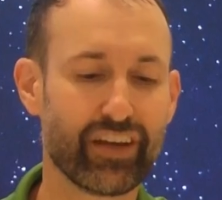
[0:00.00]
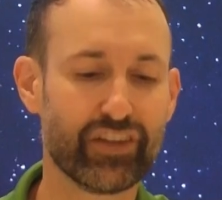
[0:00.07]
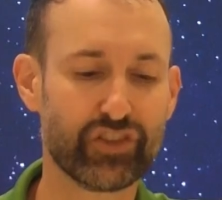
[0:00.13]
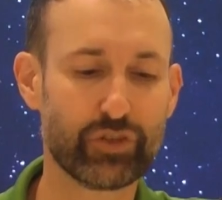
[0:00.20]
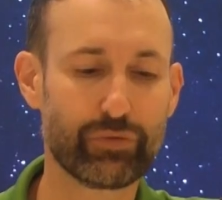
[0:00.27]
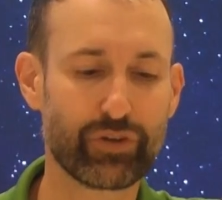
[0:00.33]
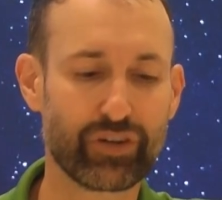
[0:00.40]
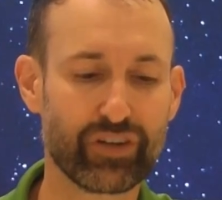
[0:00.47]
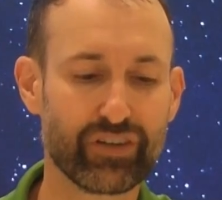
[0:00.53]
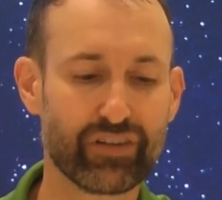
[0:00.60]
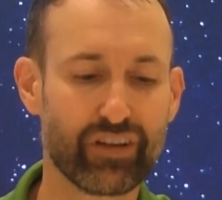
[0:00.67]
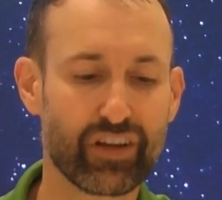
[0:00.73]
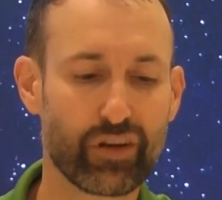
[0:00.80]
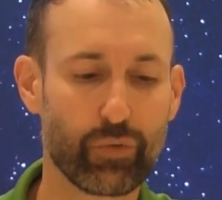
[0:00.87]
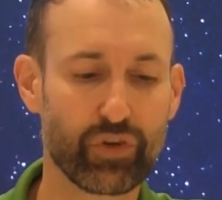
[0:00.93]
at Jupiter
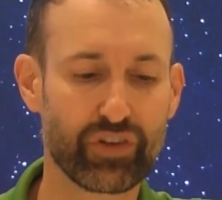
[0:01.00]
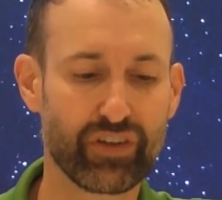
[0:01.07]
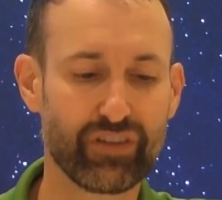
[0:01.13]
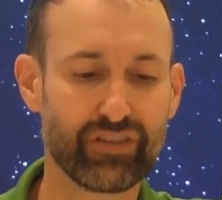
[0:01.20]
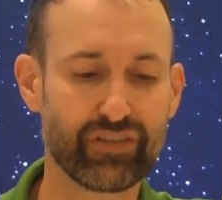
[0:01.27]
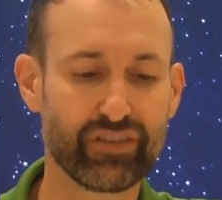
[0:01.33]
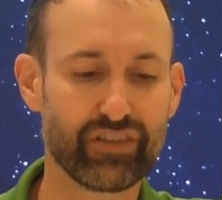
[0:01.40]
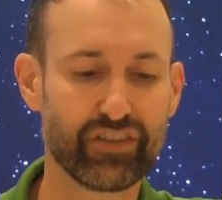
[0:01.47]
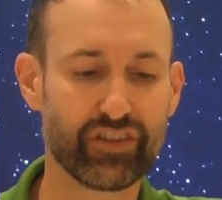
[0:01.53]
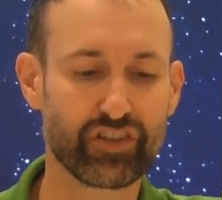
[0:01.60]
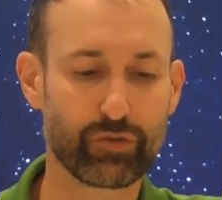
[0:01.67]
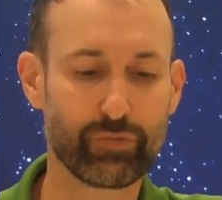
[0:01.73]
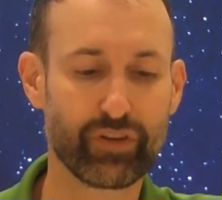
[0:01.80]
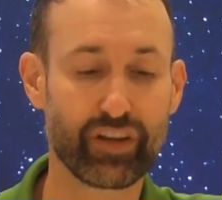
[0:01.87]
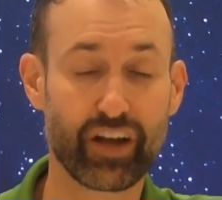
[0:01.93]
was it
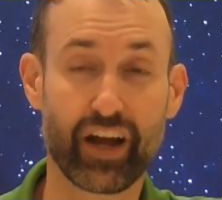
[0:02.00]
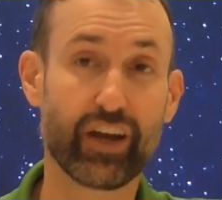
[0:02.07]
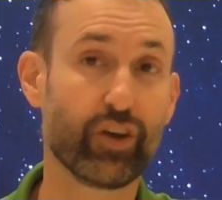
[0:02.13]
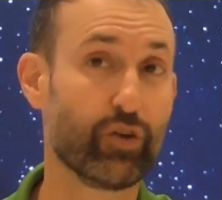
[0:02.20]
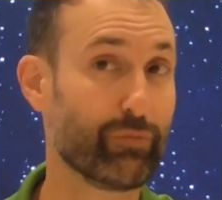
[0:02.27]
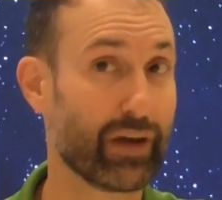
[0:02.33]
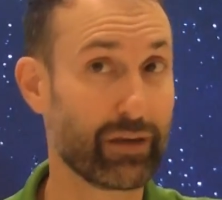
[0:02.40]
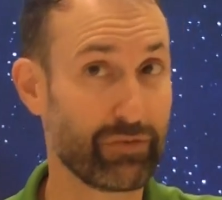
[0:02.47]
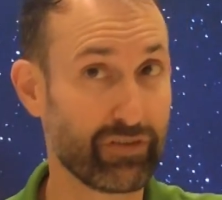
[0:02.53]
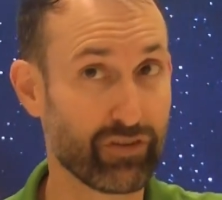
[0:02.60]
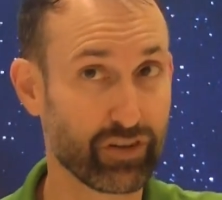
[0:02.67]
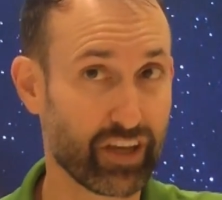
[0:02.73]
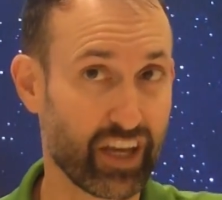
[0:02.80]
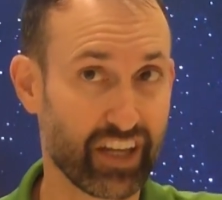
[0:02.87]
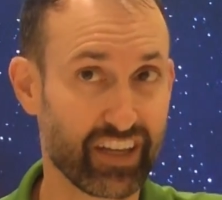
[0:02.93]
determined that Io might be
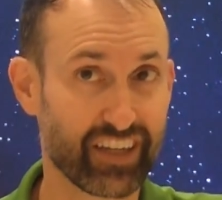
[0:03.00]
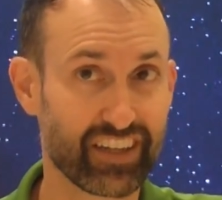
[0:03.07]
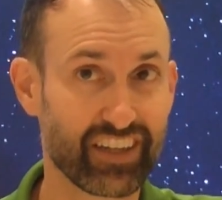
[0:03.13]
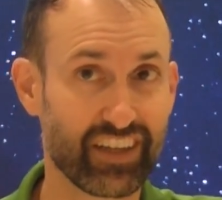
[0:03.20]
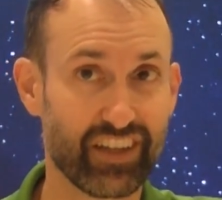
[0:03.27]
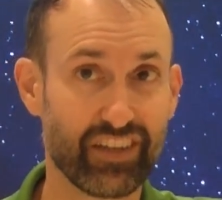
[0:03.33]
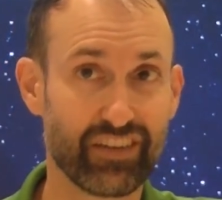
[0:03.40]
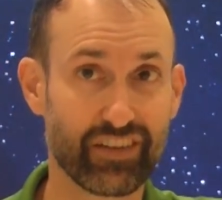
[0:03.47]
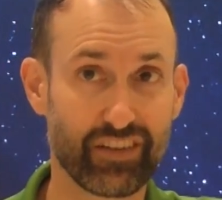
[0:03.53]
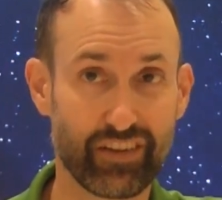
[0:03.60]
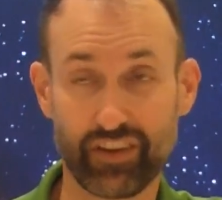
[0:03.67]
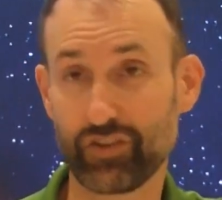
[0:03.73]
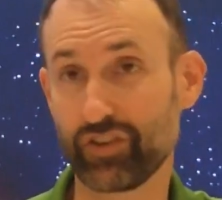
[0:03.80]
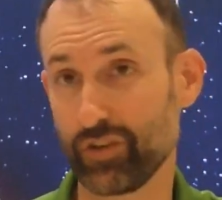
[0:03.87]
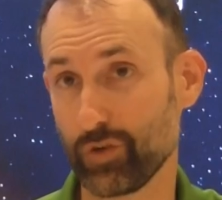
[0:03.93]
volcanic, and
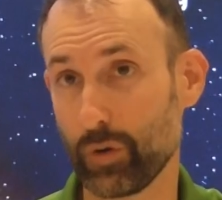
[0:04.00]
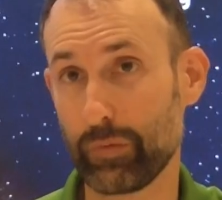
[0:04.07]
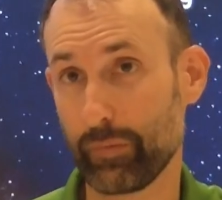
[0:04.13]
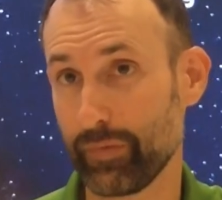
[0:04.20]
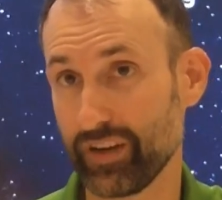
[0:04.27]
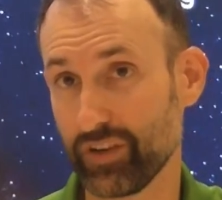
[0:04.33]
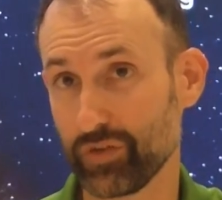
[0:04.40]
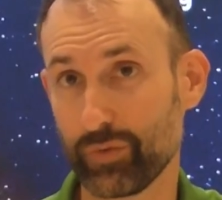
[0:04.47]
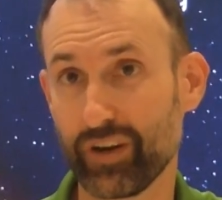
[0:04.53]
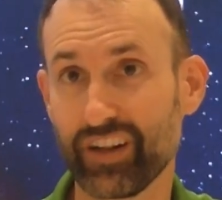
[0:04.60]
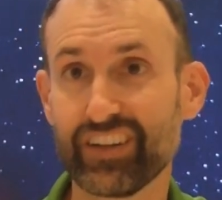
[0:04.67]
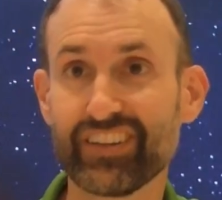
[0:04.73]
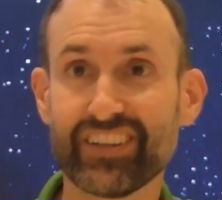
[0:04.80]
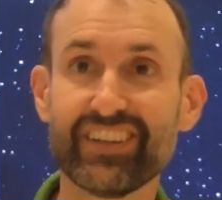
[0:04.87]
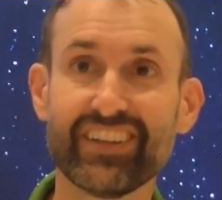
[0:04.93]
thus Europa might as
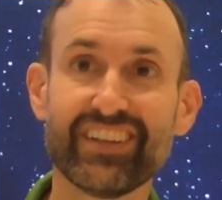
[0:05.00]
well.